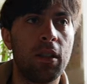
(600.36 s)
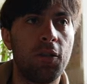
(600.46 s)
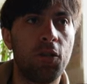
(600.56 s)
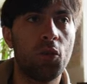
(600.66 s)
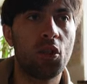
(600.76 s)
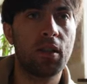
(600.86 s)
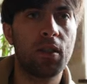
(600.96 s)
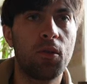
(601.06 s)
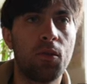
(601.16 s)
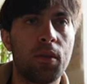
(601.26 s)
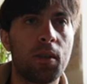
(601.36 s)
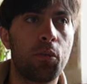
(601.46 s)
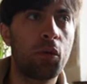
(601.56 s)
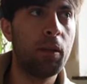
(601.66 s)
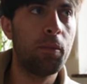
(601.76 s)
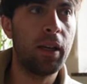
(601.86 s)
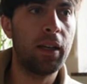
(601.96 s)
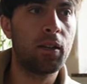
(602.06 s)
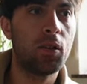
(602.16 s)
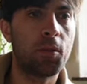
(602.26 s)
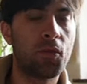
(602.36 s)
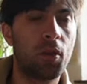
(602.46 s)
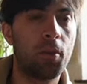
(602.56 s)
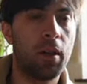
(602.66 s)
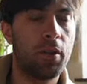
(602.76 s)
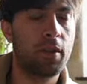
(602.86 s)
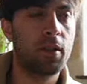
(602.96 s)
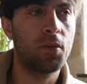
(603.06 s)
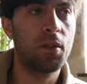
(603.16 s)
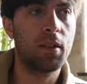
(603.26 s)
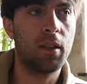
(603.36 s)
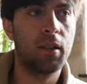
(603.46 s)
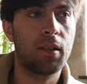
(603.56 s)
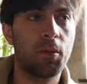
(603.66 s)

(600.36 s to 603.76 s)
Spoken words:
if you just use the pre-baked loops from other sound designers,